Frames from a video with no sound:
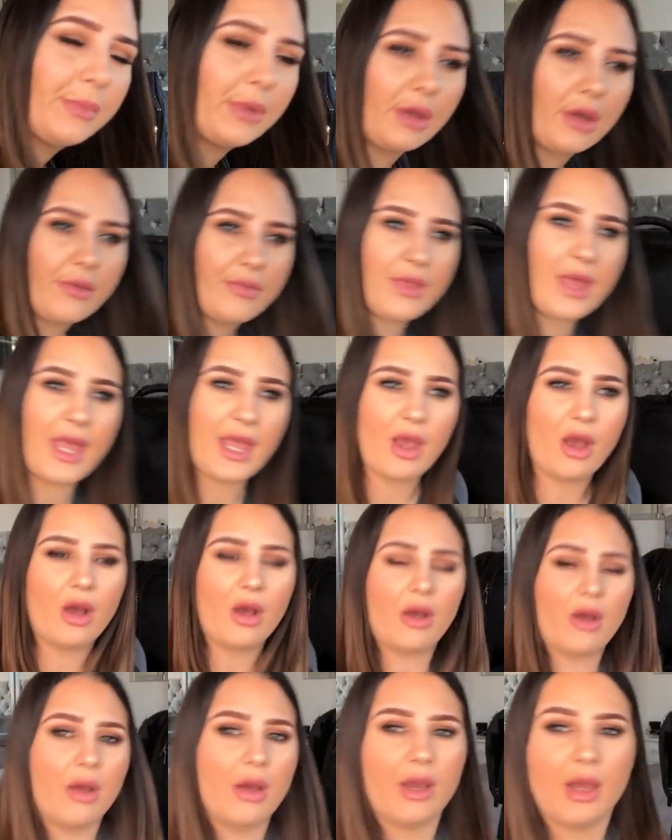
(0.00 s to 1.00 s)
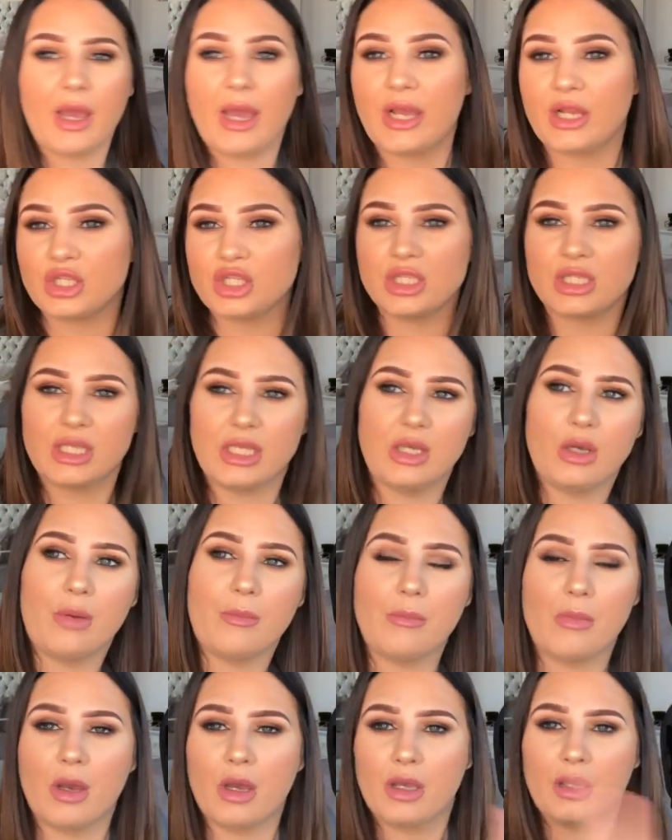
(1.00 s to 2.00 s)
but they are actually
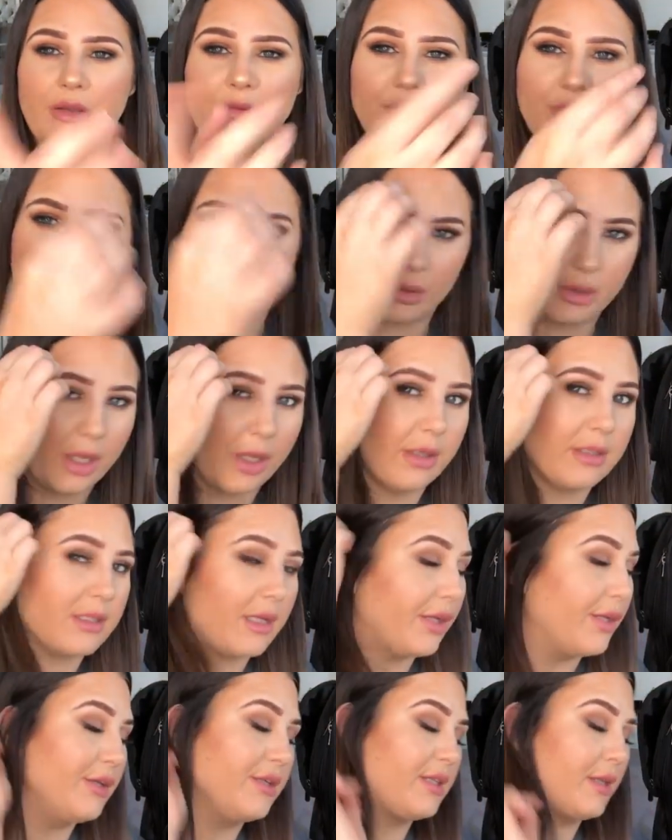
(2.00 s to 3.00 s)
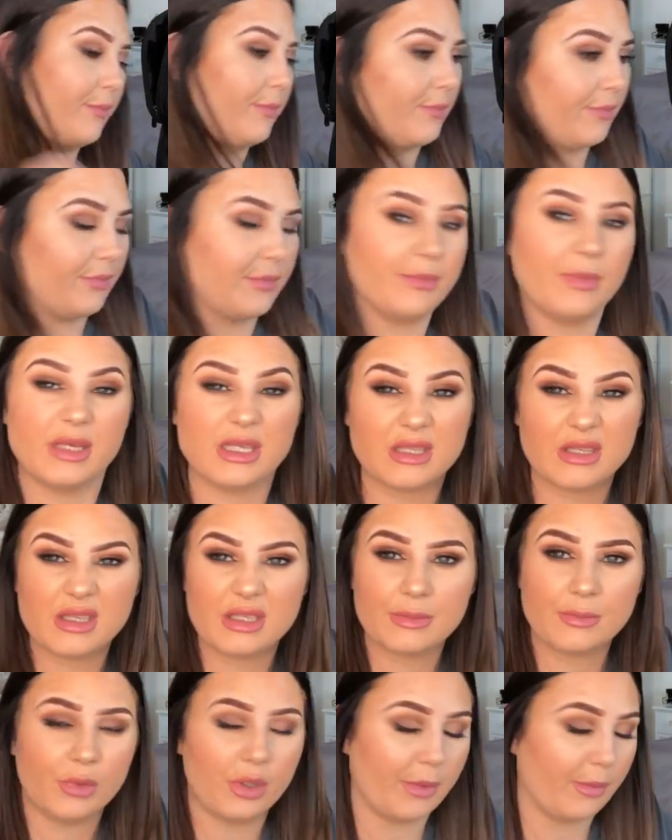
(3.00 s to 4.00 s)
on my unit because I use them
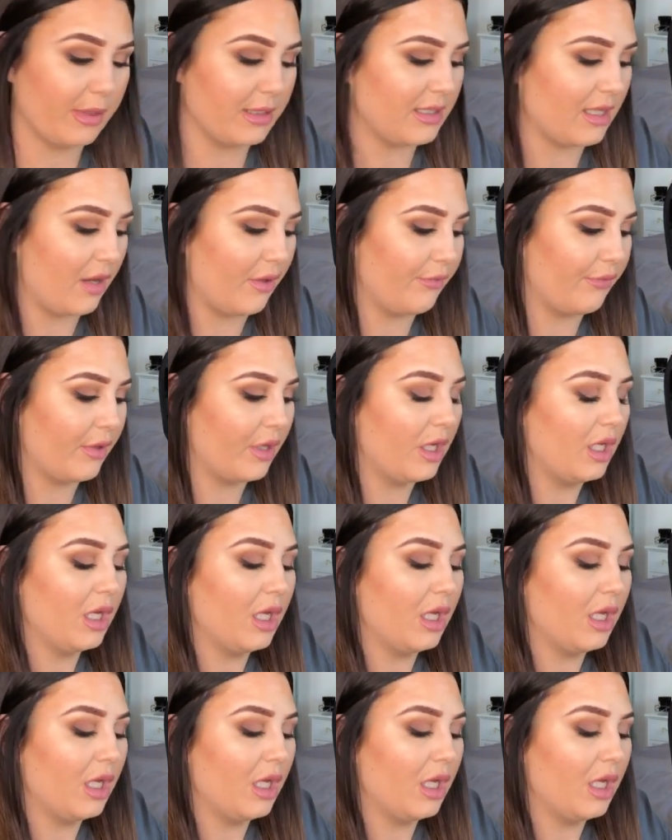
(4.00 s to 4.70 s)
this morning myself.